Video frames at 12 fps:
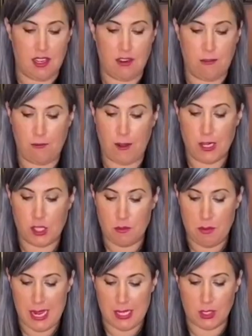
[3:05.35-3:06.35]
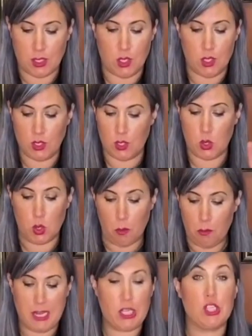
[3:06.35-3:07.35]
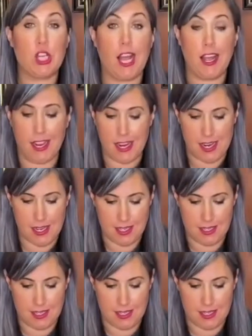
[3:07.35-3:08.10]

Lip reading: of fresh basil, so don't be shy.